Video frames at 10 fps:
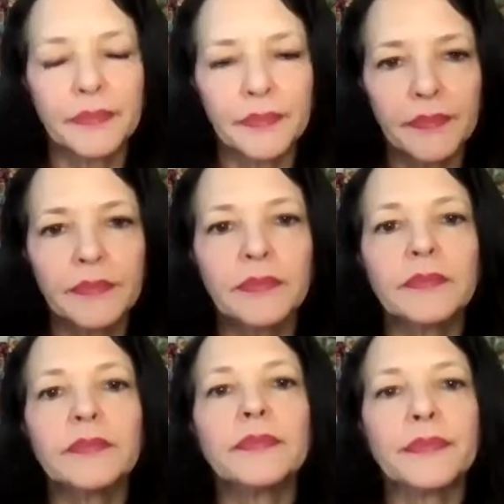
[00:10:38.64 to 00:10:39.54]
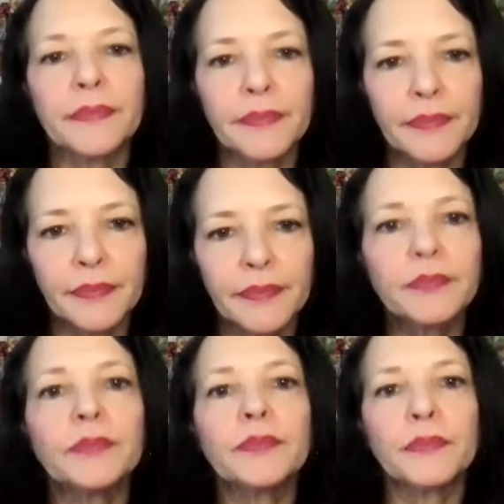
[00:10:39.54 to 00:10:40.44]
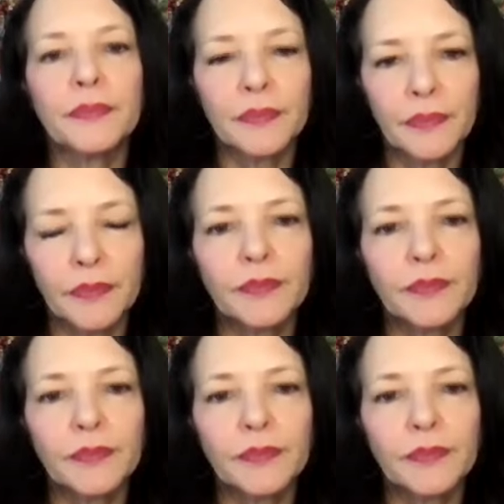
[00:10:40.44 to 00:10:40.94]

the nomads and people, the first